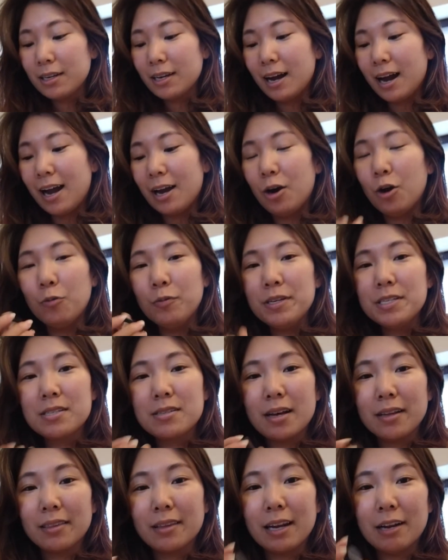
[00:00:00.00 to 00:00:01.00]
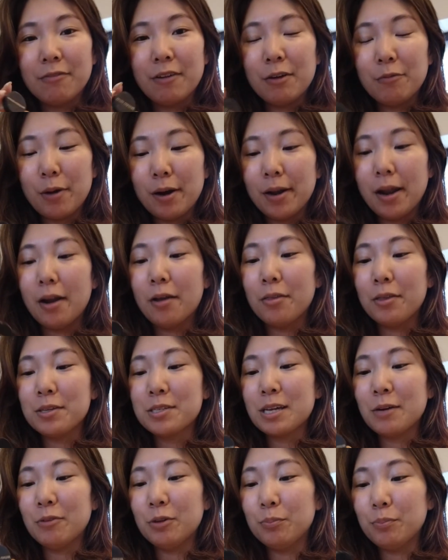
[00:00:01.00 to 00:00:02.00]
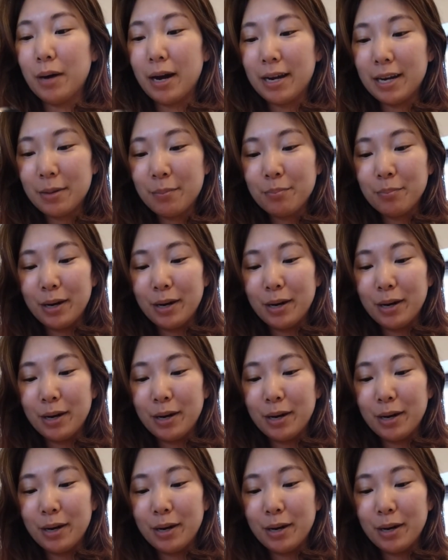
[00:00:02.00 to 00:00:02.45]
I always thought that if I ran out of this I would buy it,